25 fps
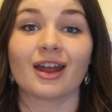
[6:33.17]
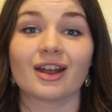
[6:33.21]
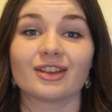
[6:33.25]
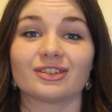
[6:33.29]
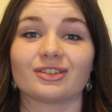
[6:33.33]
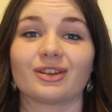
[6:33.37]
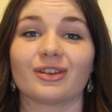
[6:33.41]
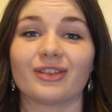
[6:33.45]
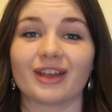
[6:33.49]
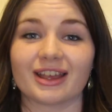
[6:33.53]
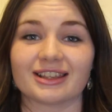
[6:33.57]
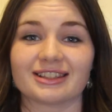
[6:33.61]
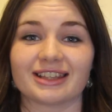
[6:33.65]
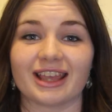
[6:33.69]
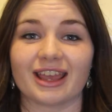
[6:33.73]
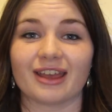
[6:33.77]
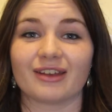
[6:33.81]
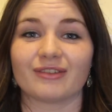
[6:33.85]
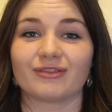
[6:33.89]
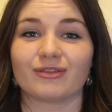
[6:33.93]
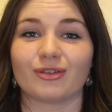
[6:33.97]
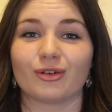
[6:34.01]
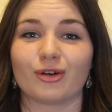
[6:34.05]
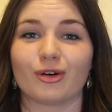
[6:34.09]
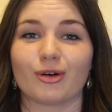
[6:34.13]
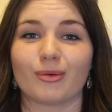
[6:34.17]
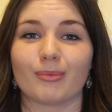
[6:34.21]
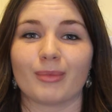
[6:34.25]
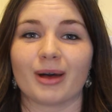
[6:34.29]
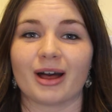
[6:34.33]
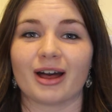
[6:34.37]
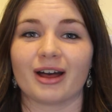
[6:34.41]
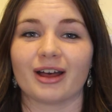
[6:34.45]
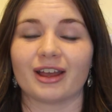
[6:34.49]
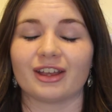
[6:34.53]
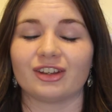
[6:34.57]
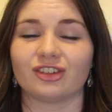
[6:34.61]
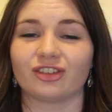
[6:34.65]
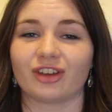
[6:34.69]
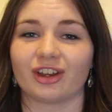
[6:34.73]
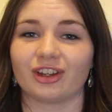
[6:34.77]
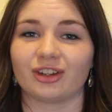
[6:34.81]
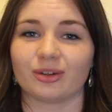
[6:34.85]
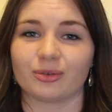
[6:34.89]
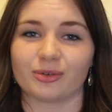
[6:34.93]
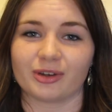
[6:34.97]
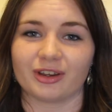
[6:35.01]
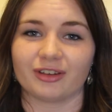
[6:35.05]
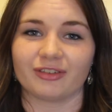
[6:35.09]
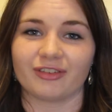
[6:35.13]
So that's it for my
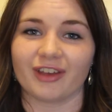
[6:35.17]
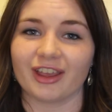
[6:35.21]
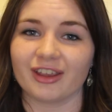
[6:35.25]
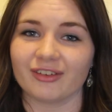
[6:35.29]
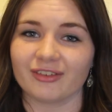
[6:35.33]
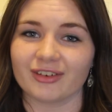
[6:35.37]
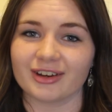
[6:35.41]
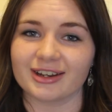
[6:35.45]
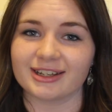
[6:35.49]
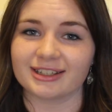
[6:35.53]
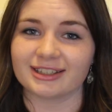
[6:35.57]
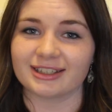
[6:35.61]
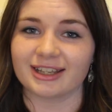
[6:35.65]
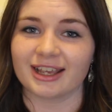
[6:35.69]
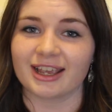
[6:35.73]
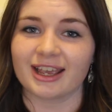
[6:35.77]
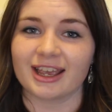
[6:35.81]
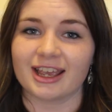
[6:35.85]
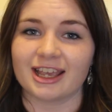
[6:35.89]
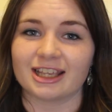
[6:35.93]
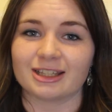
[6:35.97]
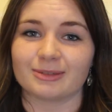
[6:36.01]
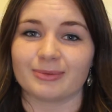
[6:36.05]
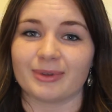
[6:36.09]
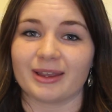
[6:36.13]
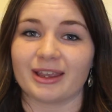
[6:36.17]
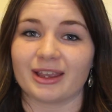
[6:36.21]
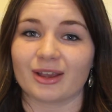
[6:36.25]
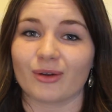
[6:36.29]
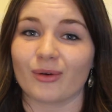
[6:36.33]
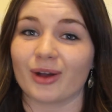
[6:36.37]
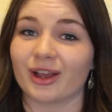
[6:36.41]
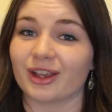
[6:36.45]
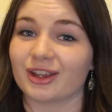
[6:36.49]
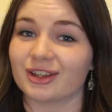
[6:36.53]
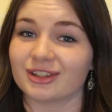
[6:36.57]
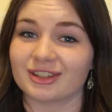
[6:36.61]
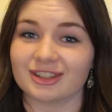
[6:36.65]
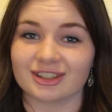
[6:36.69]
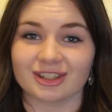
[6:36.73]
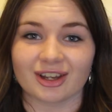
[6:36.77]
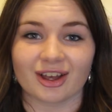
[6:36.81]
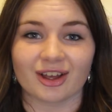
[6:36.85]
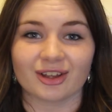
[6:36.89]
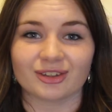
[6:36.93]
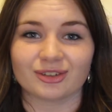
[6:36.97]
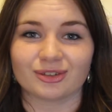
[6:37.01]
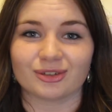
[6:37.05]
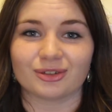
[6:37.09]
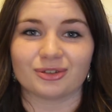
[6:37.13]
January favourites. It's been quite a good
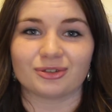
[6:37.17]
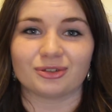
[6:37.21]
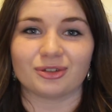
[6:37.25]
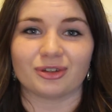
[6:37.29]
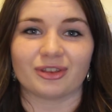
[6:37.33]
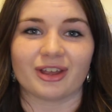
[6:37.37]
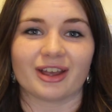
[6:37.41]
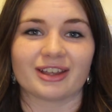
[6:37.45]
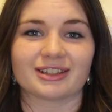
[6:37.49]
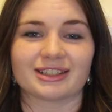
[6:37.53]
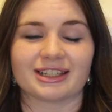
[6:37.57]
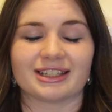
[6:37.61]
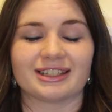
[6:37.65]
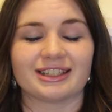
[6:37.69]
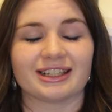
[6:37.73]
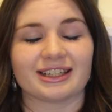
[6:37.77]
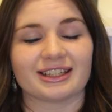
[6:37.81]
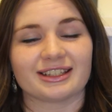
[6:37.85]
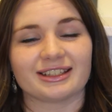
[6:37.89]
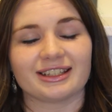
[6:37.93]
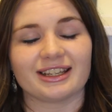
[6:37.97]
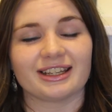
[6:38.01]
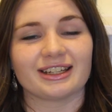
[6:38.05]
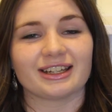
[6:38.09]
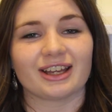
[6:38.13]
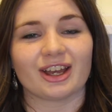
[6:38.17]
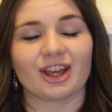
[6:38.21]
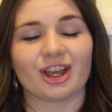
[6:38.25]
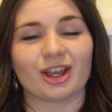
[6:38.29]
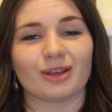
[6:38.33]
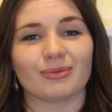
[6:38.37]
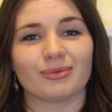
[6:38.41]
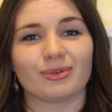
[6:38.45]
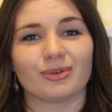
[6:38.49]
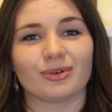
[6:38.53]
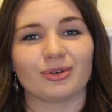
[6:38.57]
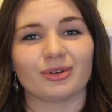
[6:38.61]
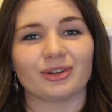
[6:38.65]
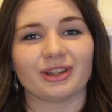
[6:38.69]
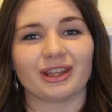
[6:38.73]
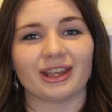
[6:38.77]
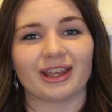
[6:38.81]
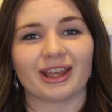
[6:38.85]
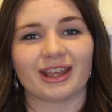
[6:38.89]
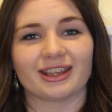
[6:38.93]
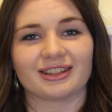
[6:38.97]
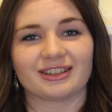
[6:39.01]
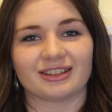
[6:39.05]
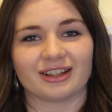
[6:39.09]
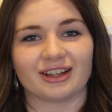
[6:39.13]
start to 2016. I hope your
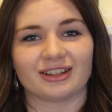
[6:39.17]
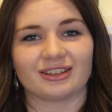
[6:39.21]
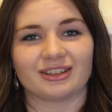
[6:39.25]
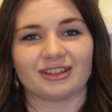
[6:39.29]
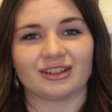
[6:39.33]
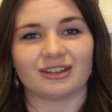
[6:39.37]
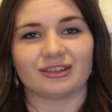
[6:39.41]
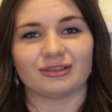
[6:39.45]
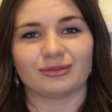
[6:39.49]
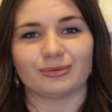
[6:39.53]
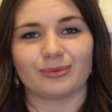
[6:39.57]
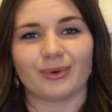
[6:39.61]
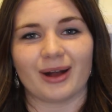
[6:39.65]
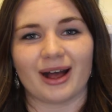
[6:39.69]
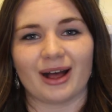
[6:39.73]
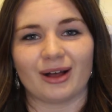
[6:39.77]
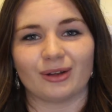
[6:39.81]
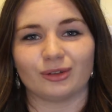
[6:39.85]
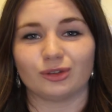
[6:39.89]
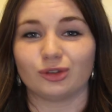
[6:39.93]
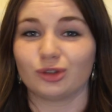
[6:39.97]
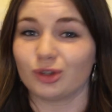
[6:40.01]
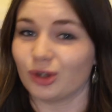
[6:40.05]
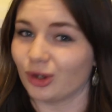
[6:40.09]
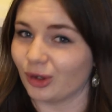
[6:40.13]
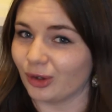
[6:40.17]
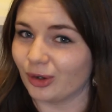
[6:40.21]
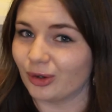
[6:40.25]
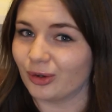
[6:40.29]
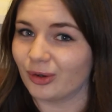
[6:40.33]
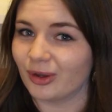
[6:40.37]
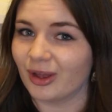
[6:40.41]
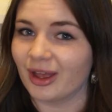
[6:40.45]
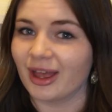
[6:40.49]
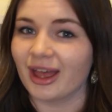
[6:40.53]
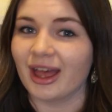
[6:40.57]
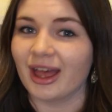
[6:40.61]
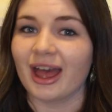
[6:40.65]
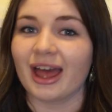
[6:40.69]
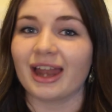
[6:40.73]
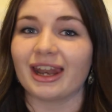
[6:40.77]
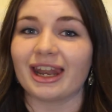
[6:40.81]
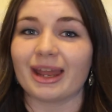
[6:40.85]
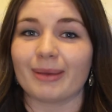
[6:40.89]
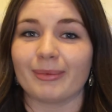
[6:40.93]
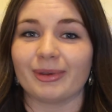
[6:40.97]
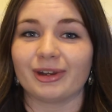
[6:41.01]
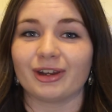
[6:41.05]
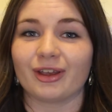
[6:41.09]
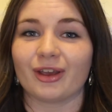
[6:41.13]
year has started off well too.
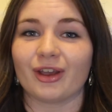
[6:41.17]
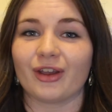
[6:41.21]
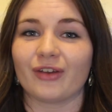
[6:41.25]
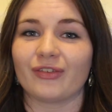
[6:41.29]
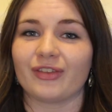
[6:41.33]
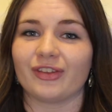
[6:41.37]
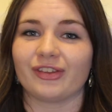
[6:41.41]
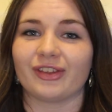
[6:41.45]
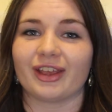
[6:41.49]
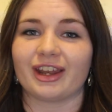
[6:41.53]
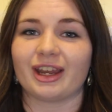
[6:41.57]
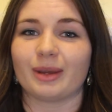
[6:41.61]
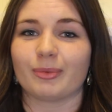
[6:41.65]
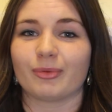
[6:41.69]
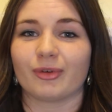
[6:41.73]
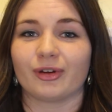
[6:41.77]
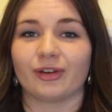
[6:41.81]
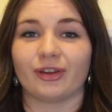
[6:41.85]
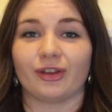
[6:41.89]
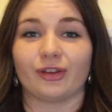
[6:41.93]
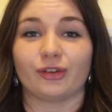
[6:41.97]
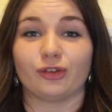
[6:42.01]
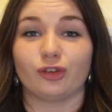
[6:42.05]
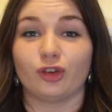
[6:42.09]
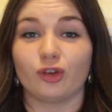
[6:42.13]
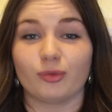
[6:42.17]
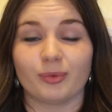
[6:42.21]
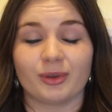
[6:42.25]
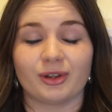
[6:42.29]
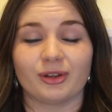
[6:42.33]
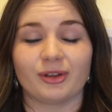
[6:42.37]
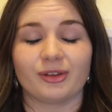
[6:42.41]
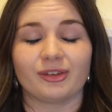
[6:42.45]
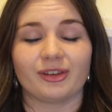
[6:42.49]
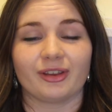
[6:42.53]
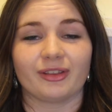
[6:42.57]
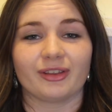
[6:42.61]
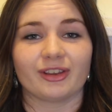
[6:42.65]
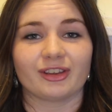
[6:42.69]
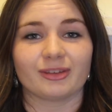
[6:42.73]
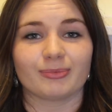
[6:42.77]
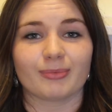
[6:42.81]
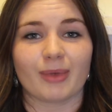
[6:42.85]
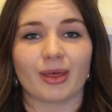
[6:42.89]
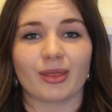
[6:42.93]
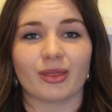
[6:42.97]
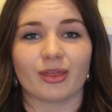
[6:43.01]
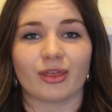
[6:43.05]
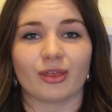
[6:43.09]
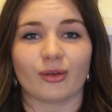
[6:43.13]
Let me know if there's any products you've been using this
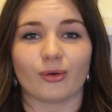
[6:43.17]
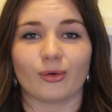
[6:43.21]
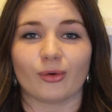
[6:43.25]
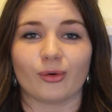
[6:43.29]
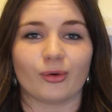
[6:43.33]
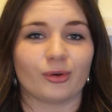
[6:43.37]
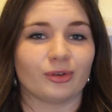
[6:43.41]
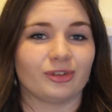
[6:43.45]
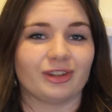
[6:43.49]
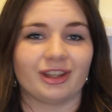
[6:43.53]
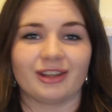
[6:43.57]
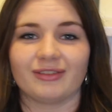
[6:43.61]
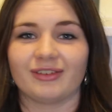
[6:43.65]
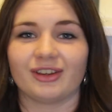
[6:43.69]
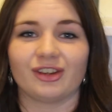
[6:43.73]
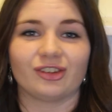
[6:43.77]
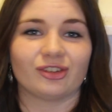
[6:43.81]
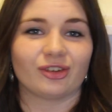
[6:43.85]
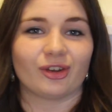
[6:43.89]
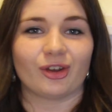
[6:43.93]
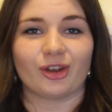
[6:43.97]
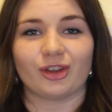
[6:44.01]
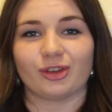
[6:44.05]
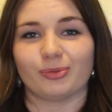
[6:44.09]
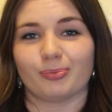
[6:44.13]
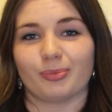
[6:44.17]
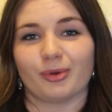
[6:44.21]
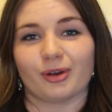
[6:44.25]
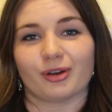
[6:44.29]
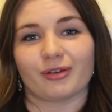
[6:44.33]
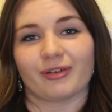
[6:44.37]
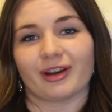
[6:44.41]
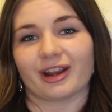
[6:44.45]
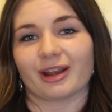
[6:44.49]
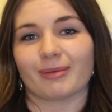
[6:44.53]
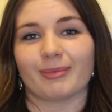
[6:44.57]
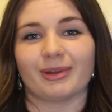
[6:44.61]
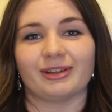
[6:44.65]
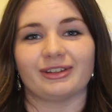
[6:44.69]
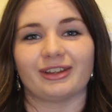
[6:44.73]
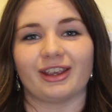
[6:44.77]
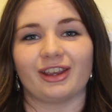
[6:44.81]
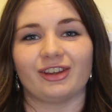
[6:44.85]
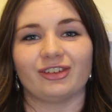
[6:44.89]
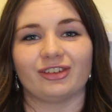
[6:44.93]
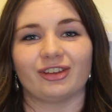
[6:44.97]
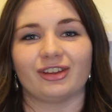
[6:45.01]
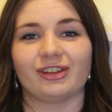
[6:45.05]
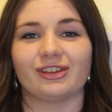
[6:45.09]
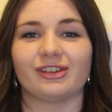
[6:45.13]
month, or TV shows, book
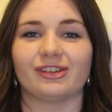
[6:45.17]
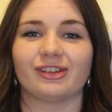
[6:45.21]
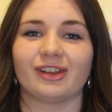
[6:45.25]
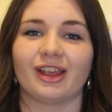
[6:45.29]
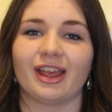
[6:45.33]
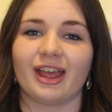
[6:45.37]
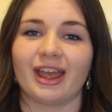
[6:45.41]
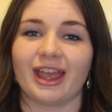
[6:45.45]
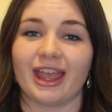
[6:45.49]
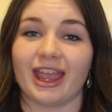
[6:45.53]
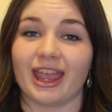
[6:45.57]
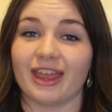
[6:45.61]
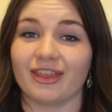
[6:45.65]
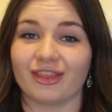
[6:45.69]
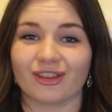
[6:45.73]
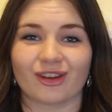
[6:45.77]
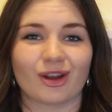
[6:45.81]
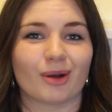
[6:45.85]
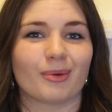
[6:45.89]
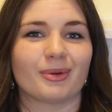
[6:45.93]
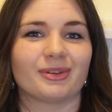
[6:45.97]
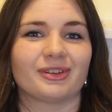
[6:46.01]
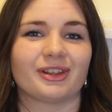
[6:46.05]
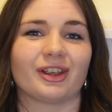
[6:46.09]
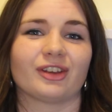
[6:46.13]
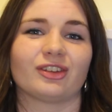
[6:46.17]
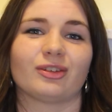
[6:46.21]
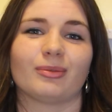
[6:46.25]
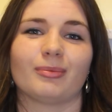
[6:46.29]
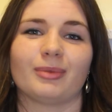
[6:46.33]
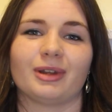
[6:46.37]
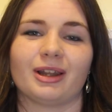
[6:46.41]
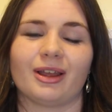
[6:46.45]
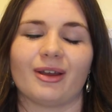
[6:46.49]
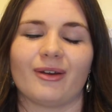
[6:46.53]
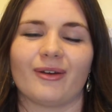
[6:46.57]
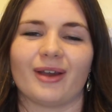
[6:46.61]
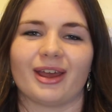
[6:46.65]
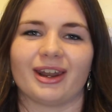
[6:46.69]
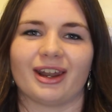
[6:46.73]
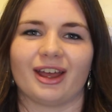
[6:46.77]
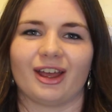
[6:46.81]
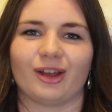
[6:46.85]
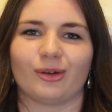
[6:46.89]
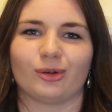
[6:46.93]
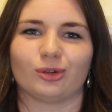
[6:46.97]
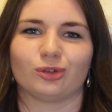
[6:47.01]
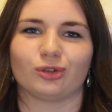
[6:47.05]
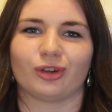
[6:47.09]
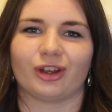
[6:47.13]
recommendations in the comment section below, and
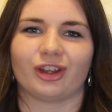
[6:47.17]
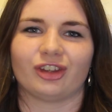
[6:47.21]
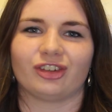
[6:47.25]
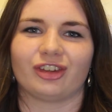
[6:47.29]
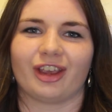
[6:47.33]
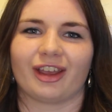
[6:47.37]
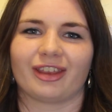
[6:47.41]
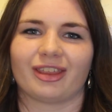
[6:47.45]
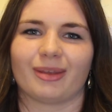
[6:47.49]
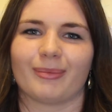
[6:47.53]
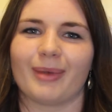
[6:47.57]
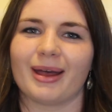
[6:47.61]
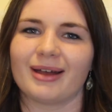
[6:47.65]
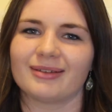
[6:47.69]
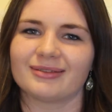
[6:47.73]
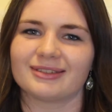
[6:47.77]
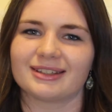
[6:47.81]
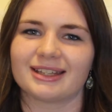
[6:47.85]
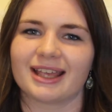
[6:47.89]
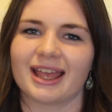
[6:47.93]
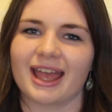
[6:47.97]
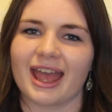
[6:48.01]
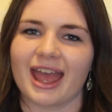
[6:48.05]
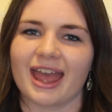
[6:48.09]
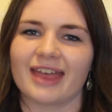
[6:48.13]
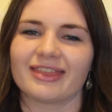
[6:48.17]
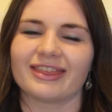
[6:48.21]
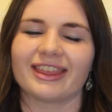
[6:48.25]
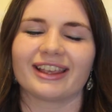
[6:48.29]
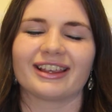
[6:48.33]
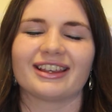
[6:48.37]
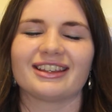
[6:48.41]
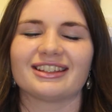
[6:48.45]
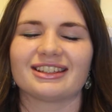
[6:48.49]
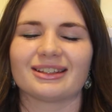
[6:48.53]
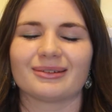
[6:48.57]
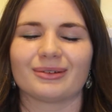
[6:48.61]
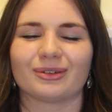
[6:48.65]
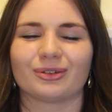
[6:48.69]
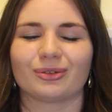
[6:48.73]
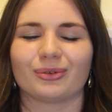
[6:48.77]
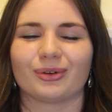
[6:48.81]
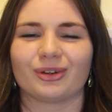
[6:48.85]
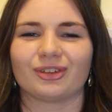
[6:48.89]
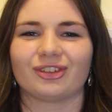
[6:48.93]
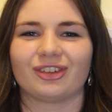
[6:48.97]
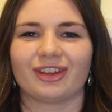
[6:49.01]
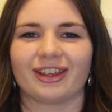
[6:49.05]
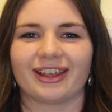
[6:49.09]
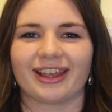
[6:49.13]
I will try and check them out. Thank you so much for
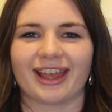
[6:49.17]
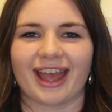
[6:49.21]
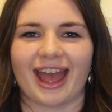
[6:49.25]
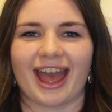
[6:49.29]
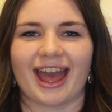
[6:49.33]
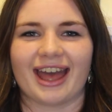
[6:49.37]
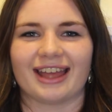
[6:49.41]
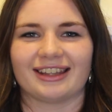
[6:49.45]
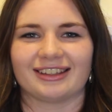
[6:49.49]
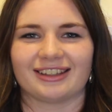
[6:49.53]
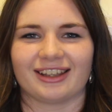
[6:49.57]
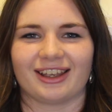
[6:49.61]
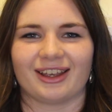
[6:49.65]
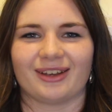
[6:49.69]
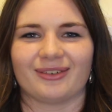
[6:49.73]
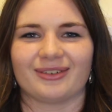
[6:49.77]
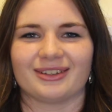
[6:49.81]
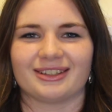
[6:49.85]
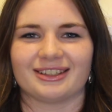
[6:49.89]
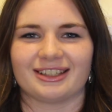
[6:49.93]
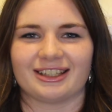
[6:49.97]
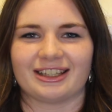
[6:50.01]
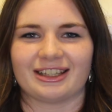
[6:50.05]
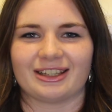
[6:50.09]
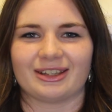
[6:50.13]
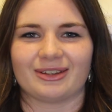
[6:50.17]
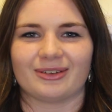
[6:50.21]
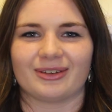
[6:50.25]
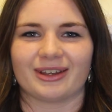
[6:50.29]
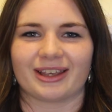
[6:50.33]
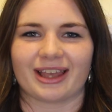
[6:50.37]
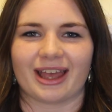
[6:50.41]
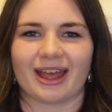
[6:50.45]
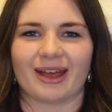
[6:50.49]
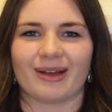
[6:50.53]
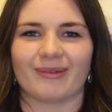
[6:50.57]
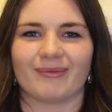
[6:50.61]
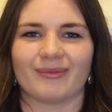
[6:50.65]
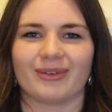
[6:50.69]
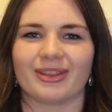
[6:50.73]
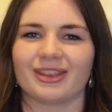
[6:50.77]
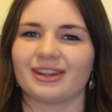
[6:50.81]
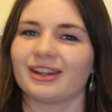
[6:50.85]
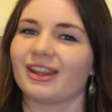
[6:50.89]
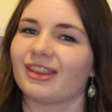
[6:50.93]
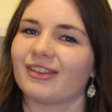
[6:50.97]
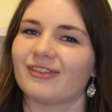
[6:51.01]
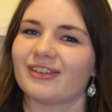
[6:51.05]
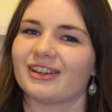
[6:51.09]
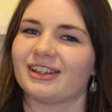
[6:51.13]
watching, and I will see you again with
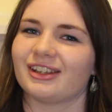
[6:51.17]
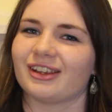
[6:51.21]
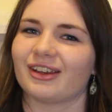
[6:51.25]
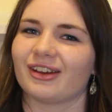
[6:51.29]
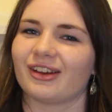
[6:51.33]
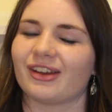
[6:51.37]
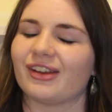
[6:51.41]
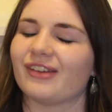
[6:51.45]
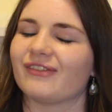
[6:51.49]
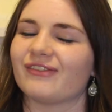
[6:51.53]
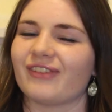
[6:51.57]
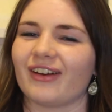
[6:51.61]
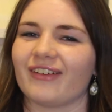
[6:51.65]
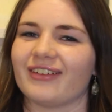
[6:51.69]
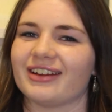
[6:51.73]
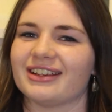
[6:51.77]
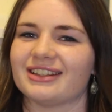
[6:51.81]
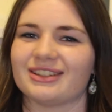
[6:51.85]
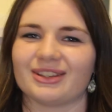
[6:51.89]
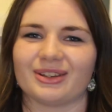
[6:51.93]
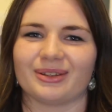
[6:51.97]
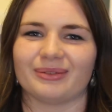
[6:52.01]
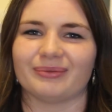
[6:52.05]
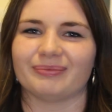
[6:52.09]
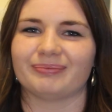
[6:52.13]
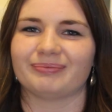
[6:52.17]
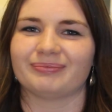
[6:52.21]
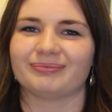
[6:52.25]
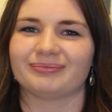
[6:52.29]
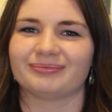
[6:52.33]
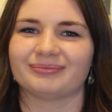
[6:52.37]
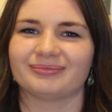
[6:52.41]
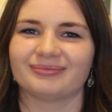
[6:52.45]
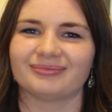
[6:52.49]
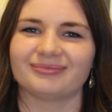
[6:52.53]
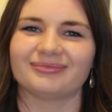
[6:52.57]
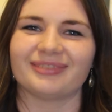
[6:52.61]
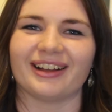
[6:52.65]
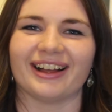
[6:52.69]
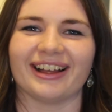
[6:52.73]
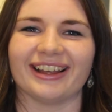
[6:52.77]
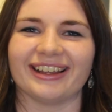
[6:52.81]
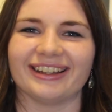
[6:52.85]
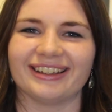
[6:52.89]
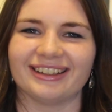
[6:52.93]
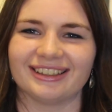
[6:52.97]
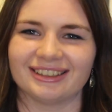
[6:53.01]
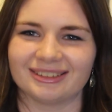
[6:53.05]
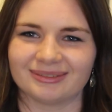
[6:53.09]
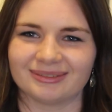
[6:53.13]
another video very soon. Bye.